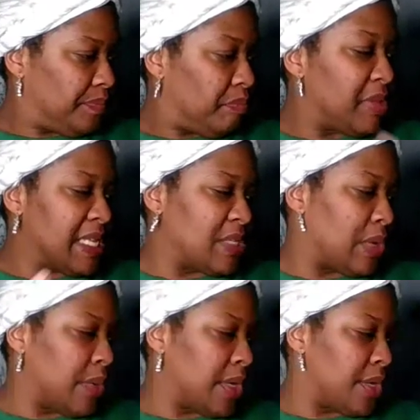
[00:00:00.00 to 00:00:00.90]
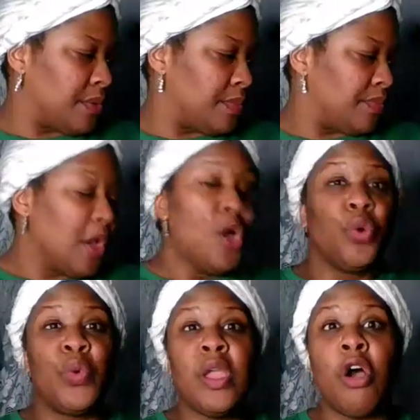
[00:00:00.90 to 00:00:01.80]
But that's what I want to do.
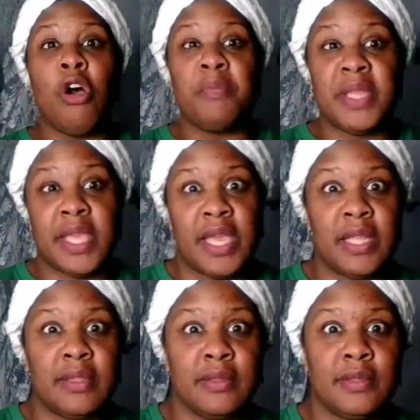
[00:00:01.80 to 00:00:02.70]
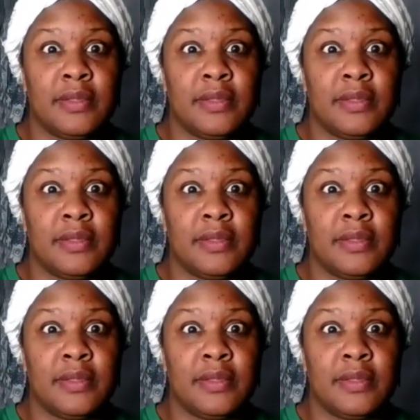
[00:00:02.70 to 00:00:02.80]
Rehome the kittens.